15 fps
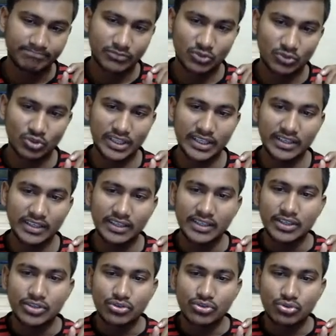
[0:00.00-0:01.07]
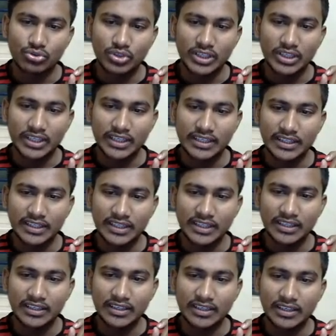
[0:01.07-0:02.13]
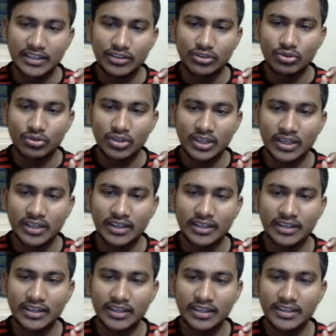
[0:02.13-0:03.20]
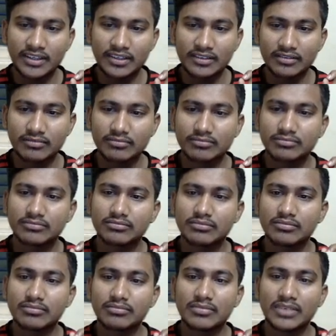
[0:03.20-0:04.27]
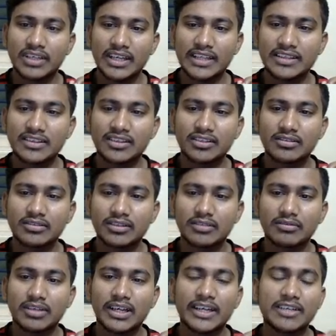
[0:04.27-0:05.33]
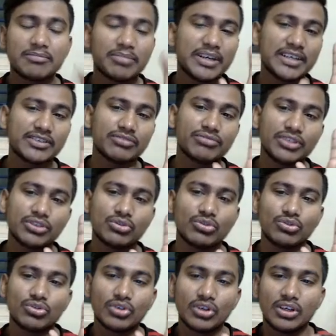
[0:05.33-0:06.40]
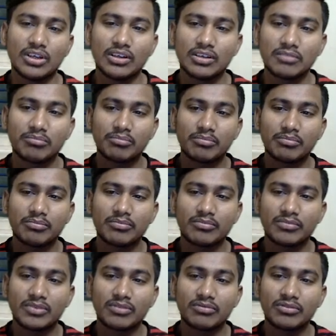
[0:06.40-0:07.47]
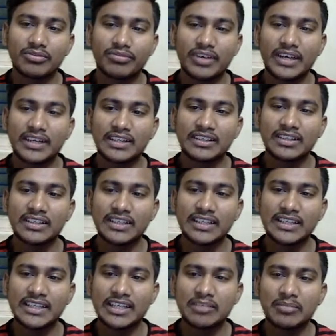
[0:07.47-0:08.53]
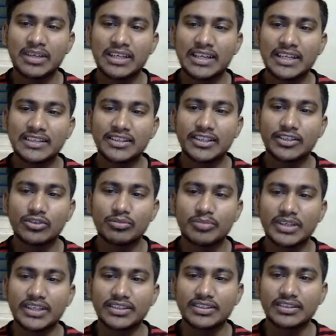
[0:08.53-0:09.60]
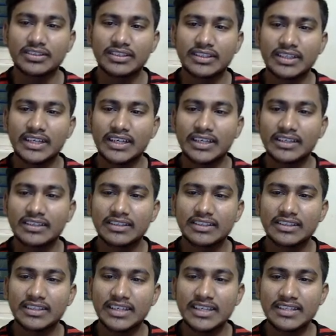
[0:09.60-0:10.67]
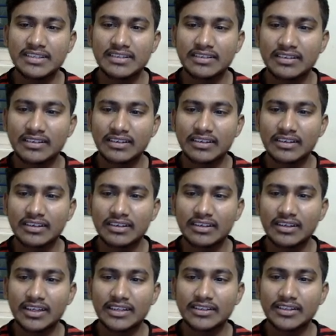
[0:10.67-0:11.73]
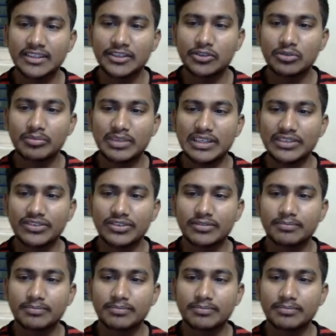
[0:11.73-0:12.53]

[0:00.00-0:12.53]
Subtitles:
Okay. So 18 into 100 length and breadth. We know. We find the area by length into breadth, right? Yes. Length into breadth.